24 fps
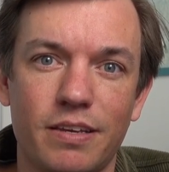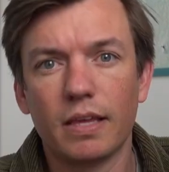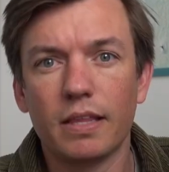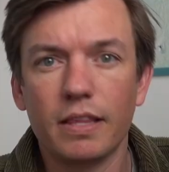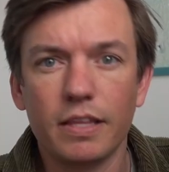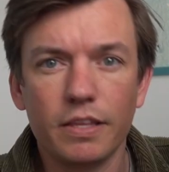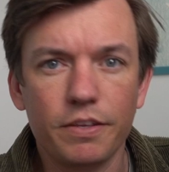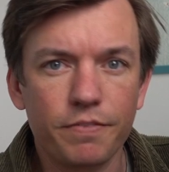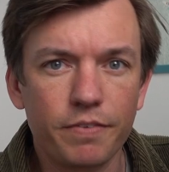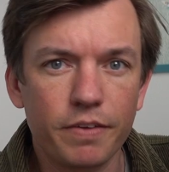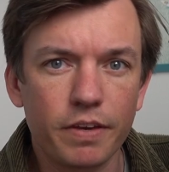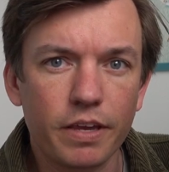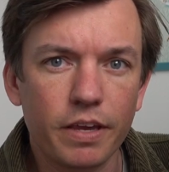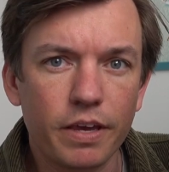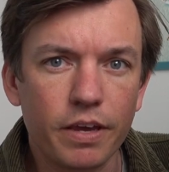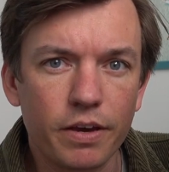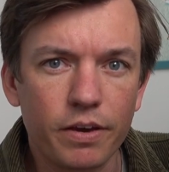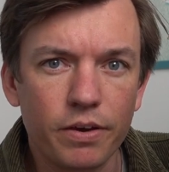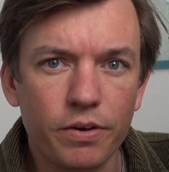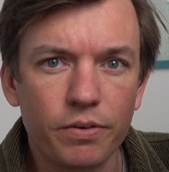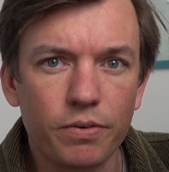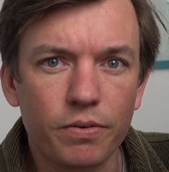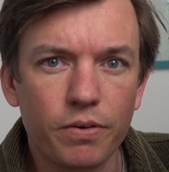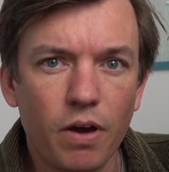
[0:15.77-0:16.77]
In this
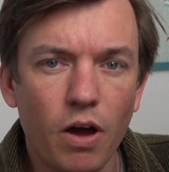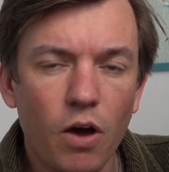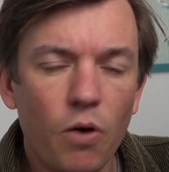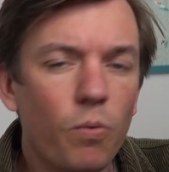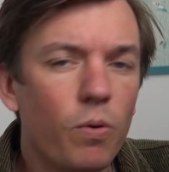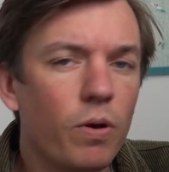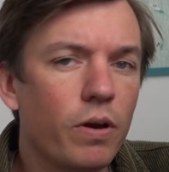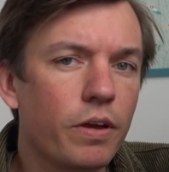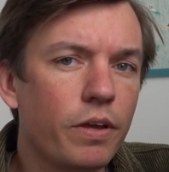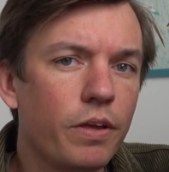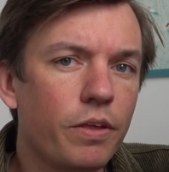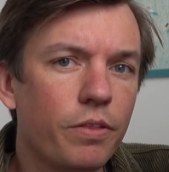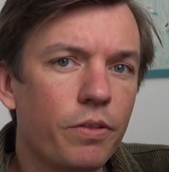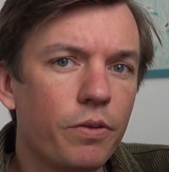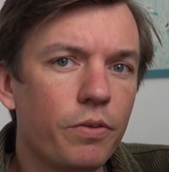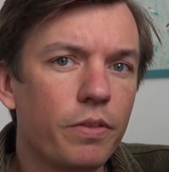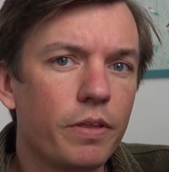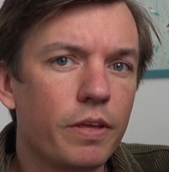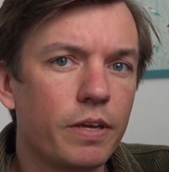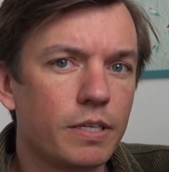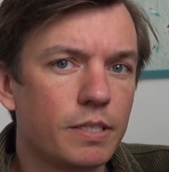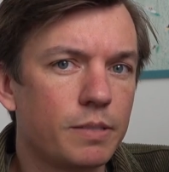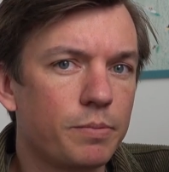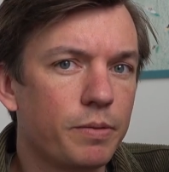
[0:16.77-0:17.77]
video, I'll walk you through
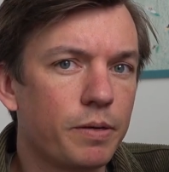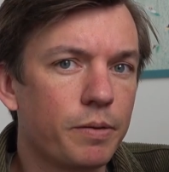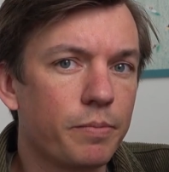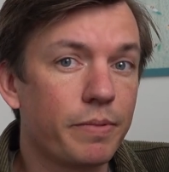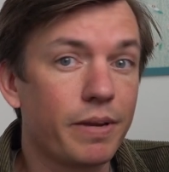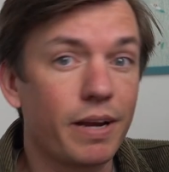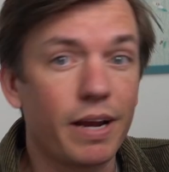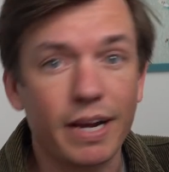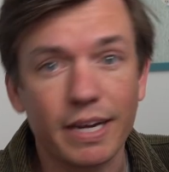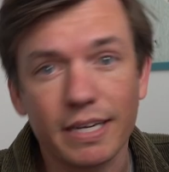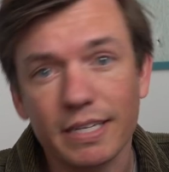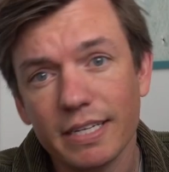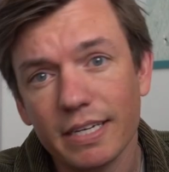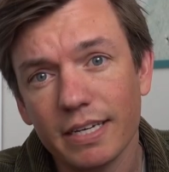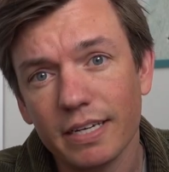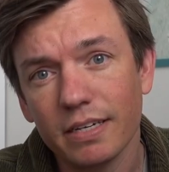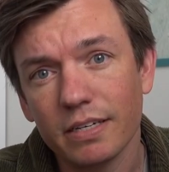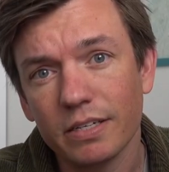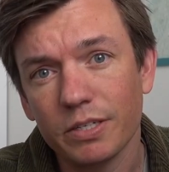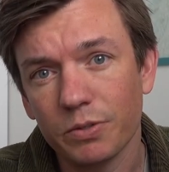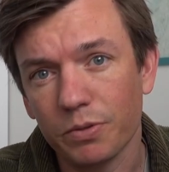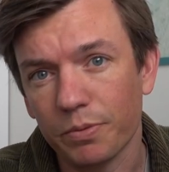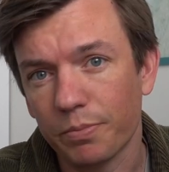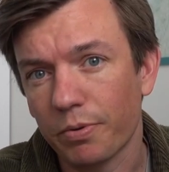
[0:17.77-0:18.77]
the experiment I
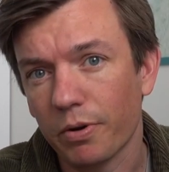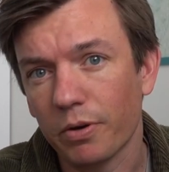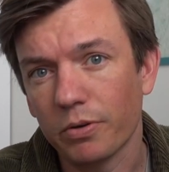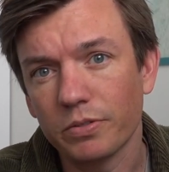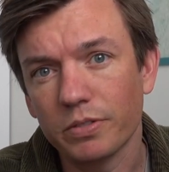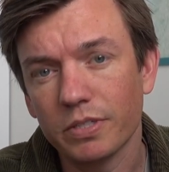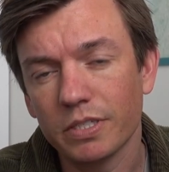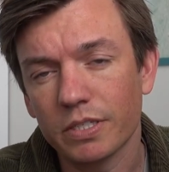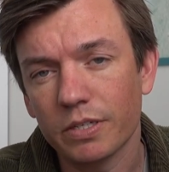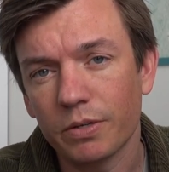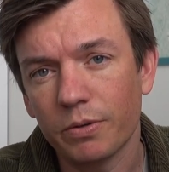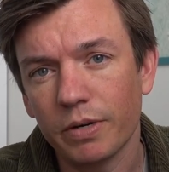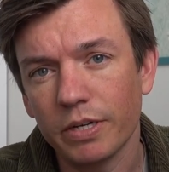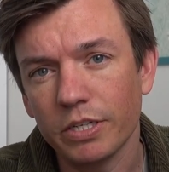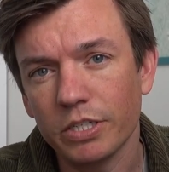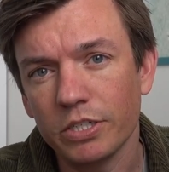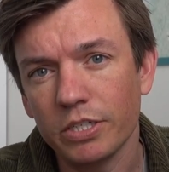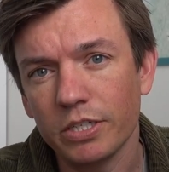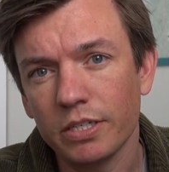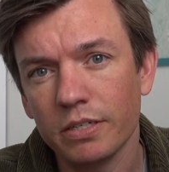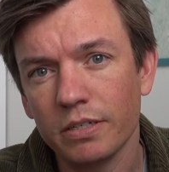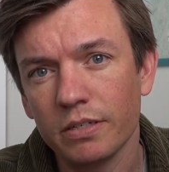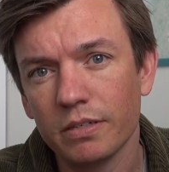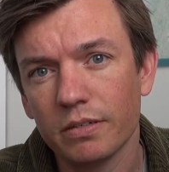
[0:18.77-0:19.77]
did to approach this
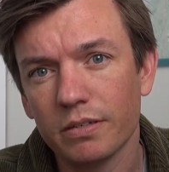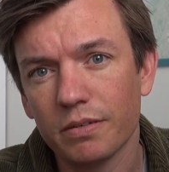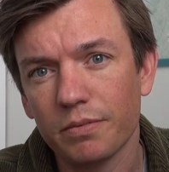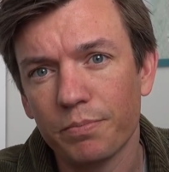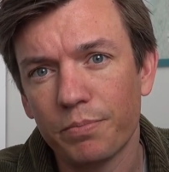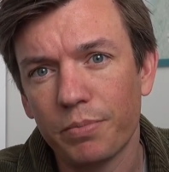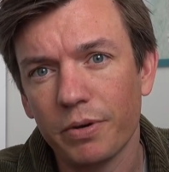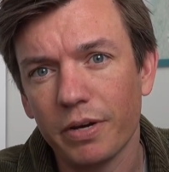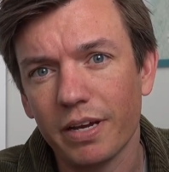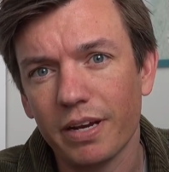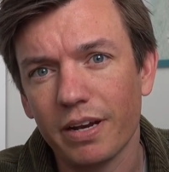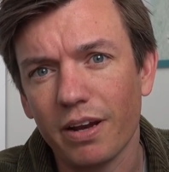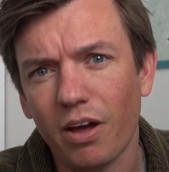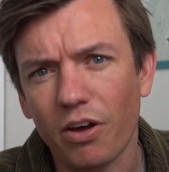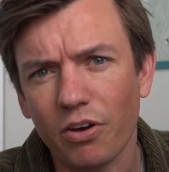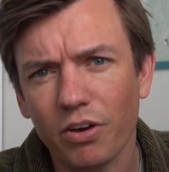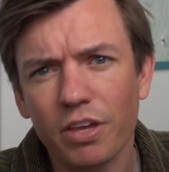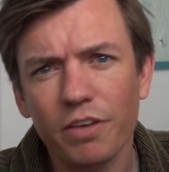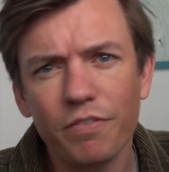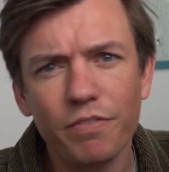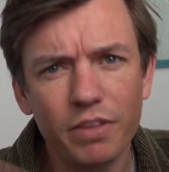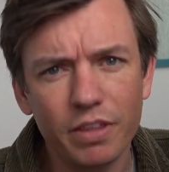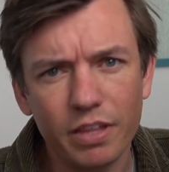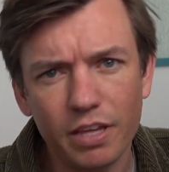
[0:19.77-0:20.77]
question, but I'll
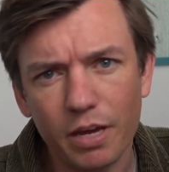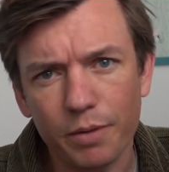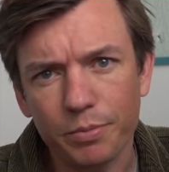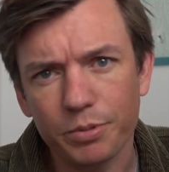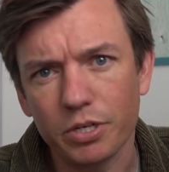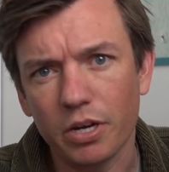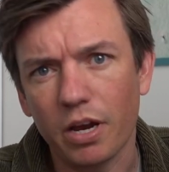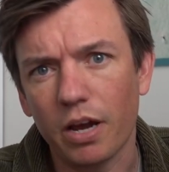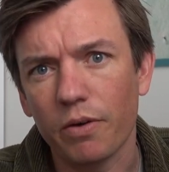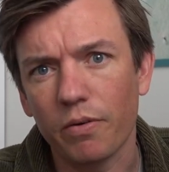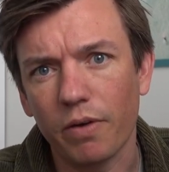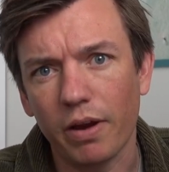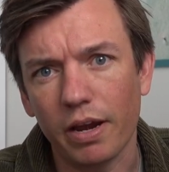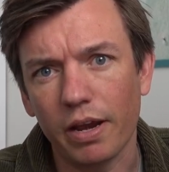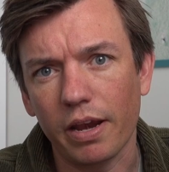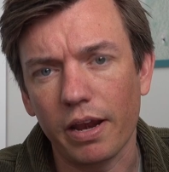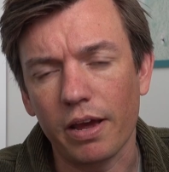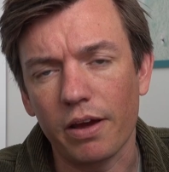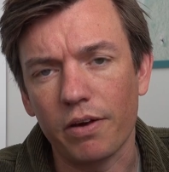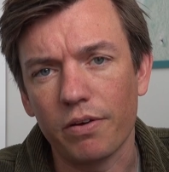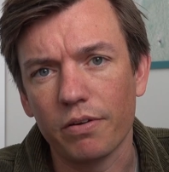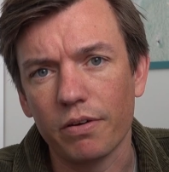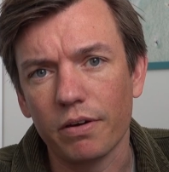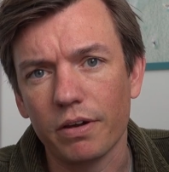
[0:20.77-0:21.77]
give you the upshot right
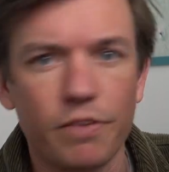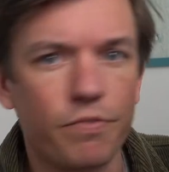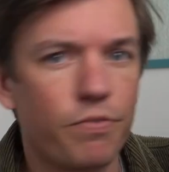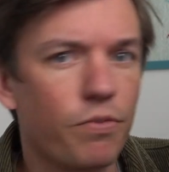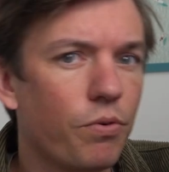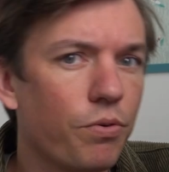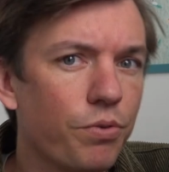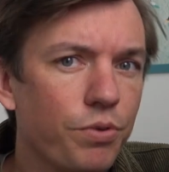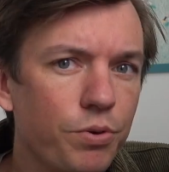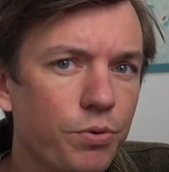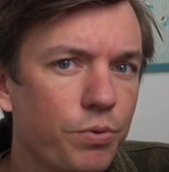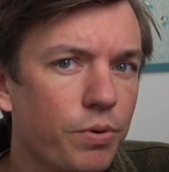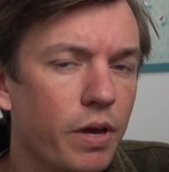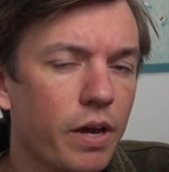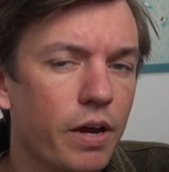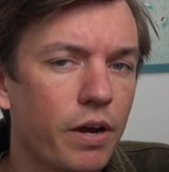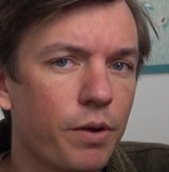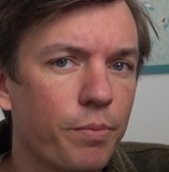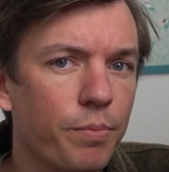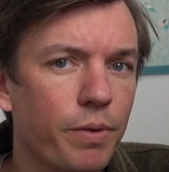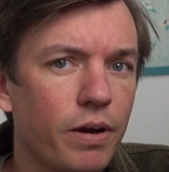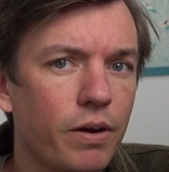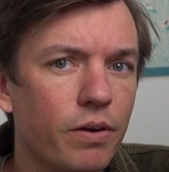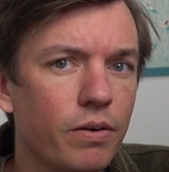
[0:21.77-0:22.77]
now. If all you
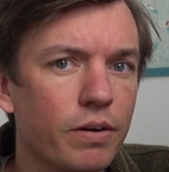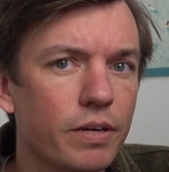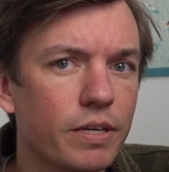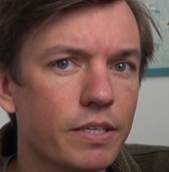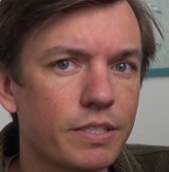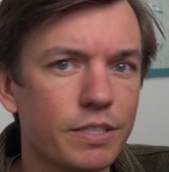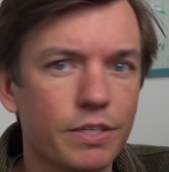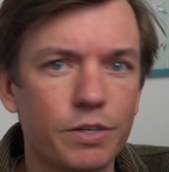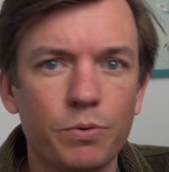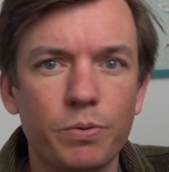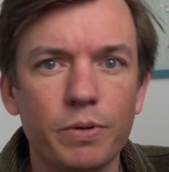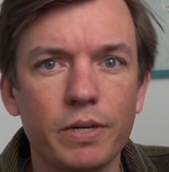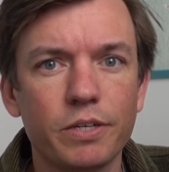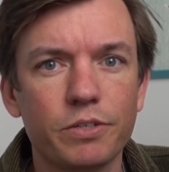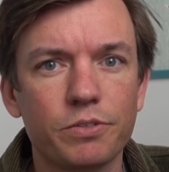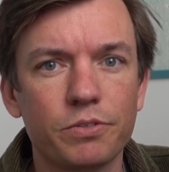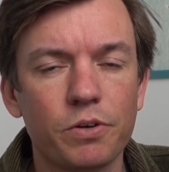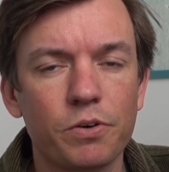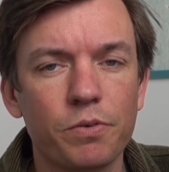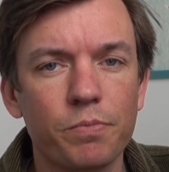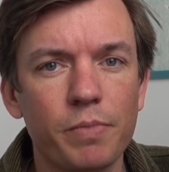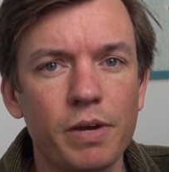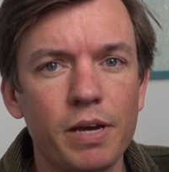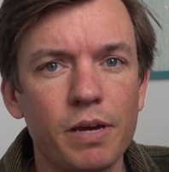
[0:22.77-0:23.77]
care about is a quick
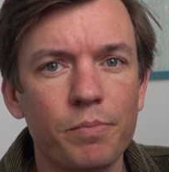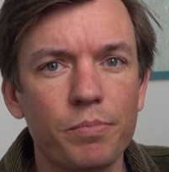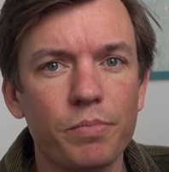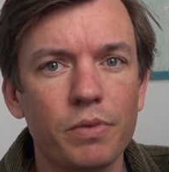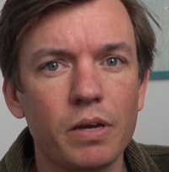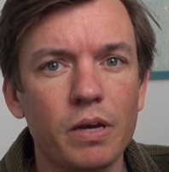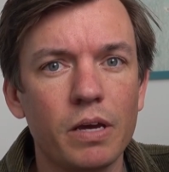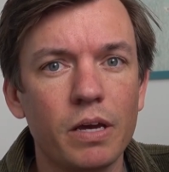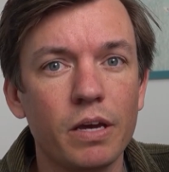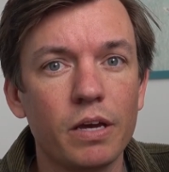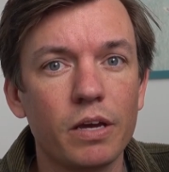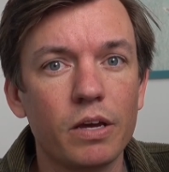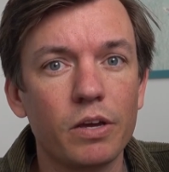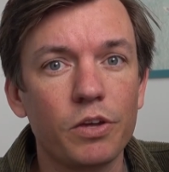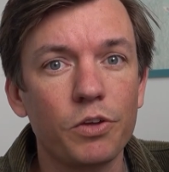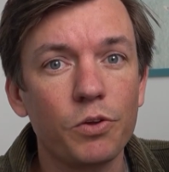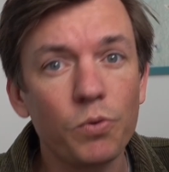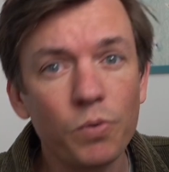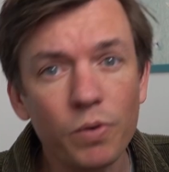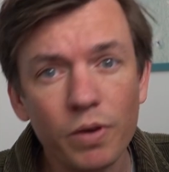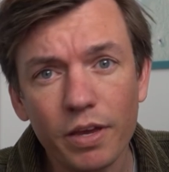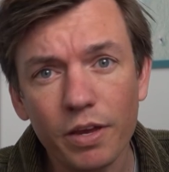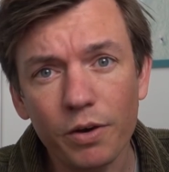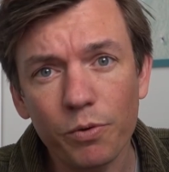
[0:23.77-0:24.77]
drone map,
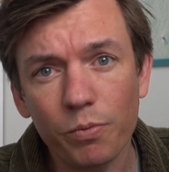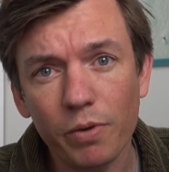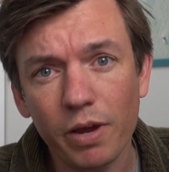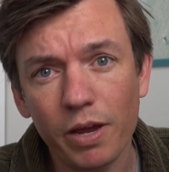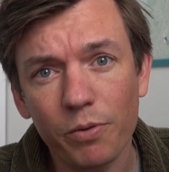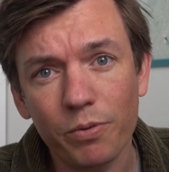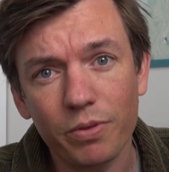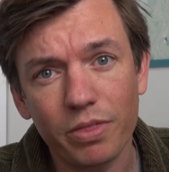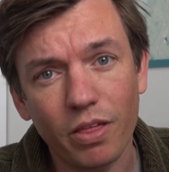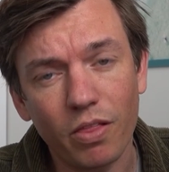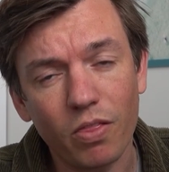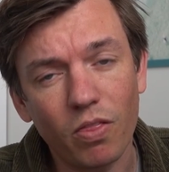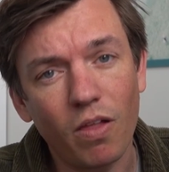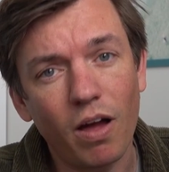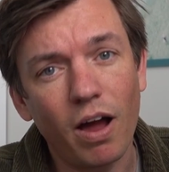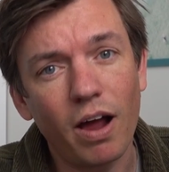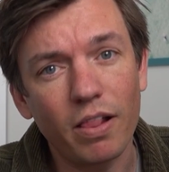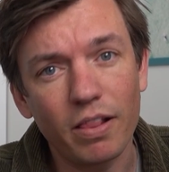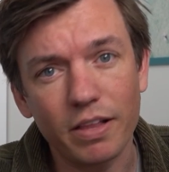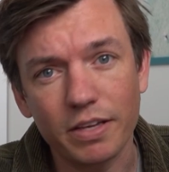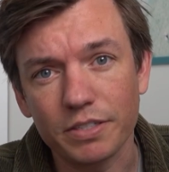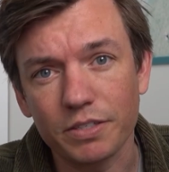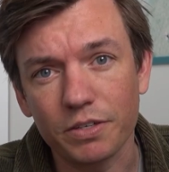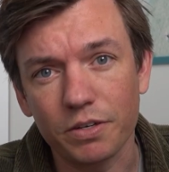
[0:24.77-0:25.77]
you can get away with a
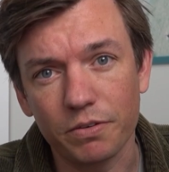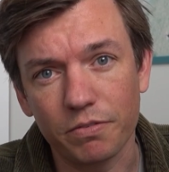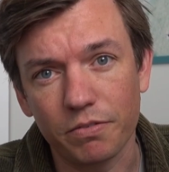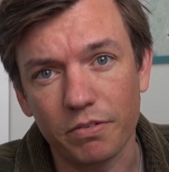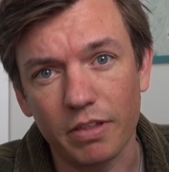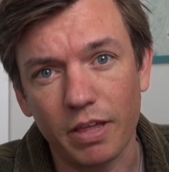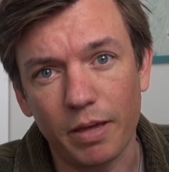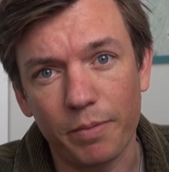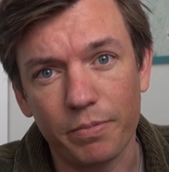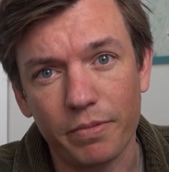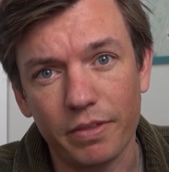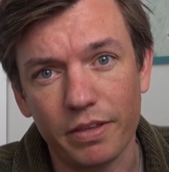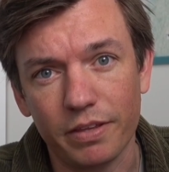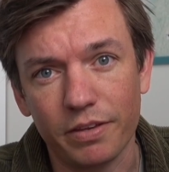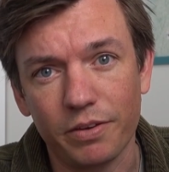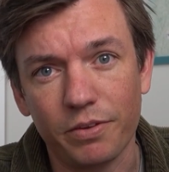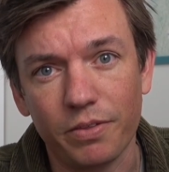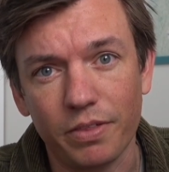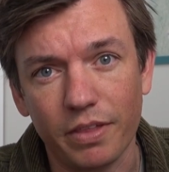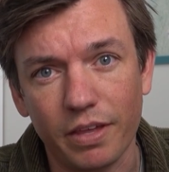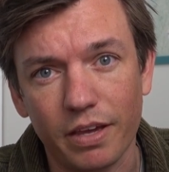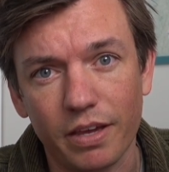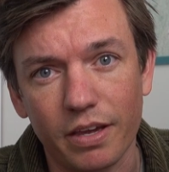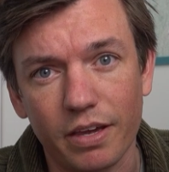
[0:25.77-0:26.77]
lot less overlap than you
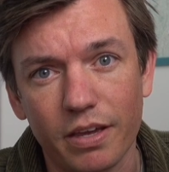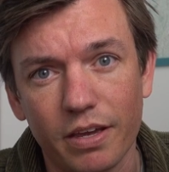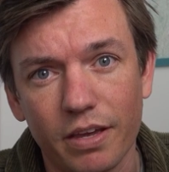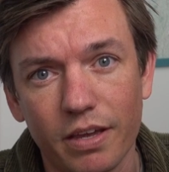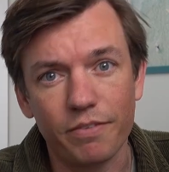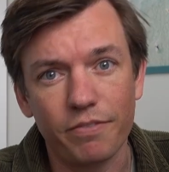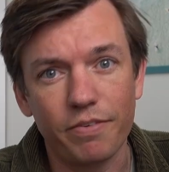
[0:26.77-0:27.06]
think.